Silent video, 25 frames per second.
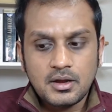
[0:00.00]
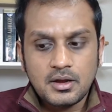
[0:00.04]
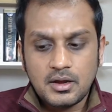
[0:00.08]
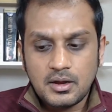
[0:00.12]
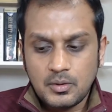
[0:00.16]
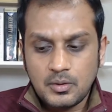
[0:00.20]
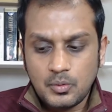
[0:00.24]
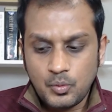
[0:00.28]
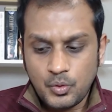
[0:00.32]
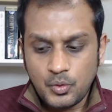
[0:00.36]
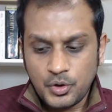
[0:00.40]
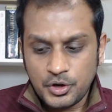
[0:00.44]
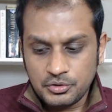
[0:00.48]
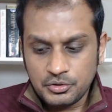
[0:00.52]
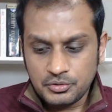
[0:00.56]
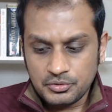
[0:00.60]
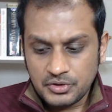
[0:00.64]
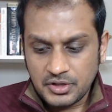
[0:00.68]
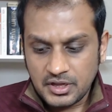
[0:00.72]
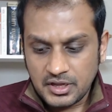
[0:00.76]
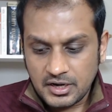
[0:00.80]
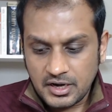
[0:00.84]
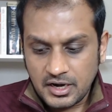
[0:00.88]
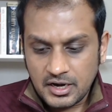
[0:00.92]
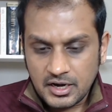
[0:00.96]
what do you
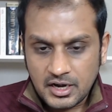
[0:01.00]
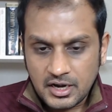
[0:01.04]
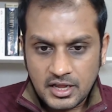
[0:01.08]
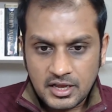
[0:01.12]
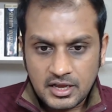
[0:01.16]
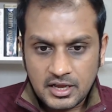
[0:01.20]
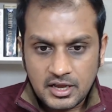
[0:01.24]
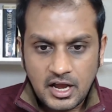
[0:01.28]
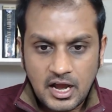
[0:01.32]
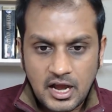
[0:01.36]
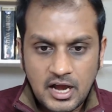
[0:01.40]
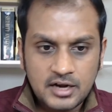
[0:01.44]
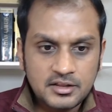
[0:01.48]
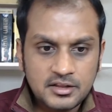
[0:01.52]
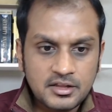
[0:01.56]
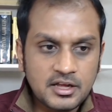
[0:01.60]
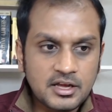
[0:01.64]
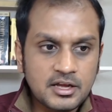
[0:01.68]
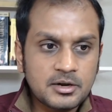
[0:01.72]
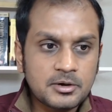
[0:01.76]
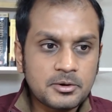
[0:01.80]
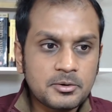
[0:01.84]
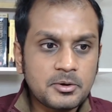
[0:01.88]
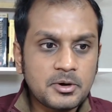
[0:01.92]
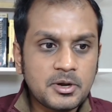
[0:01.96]
say, right? Like, are
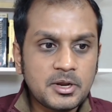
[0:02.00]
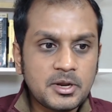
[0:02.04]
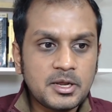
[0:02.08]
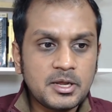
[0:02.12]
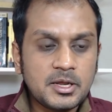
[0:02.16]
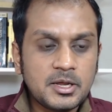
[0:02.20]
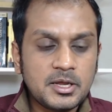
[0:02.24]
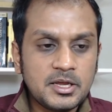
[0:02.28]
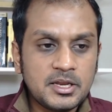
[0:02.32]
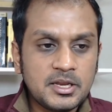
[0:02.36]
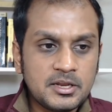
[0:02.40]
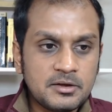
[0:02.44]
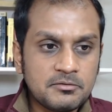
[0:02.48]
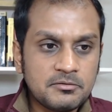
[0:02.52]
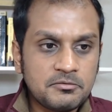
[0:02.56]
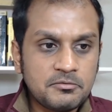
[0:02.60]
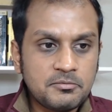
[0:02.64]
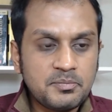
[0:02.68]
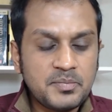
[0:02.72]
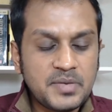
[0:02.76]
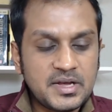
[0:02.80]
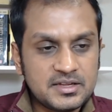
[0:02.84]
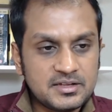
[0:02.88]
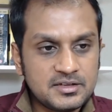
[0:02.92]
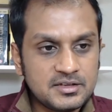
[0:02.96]
there enough
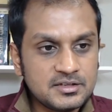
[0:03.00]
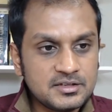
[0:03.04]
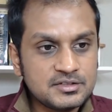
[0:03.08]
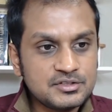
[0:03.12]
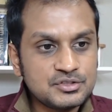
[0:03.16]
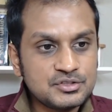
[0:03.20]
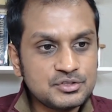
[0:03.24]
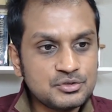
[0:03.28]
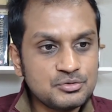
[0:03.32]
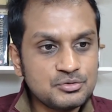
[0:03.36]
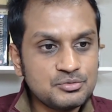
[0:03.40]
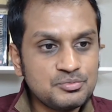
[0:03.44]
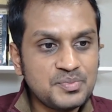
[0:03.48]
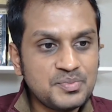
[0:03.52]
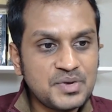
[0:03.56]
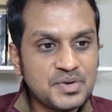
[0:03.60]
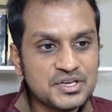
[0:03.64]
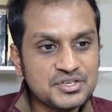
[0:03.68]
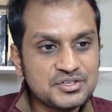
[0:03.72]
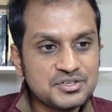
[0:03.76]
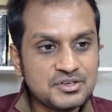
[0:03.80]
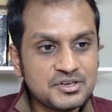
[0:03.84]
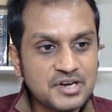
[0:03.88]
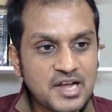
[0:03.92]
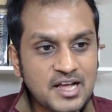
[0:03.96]
methods to
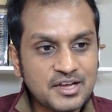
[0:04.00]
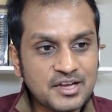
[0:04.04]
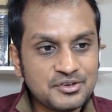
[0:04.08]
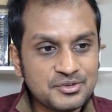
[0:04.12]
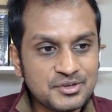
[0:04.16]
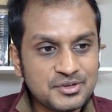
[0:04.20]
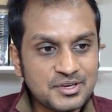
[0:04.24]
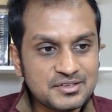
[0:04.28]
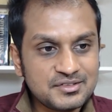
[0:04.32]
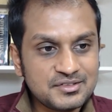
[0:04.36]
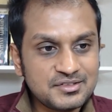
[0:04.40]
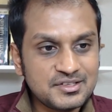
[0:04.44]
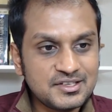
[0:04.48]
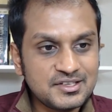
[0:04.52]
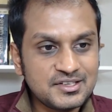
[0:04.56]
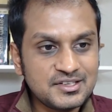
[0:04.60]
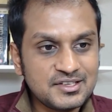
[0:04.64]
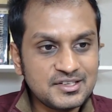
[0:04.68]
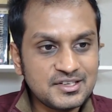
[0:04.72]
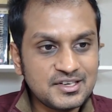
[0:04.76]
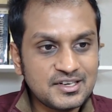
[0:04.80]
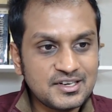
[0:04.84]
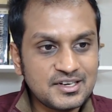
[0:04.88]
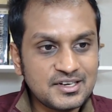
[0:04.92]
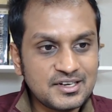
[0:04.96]
measure accuracy
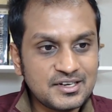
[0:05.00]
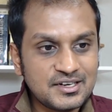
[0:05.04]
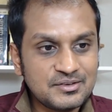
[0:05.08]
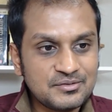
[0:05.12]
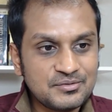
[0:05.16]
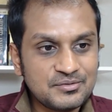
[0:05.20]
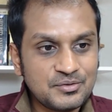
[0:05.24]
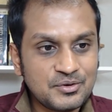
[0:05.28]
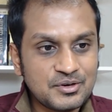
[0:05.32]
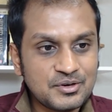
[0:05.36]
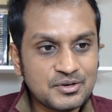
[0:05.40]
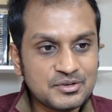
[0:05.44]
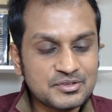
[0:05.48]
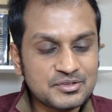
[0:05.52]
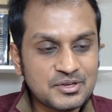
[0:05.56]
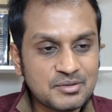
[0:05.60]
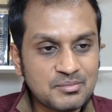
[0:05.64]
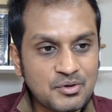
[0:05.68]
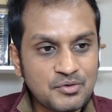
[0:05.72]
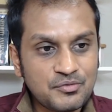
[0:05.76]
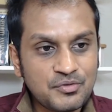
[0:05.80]
for some of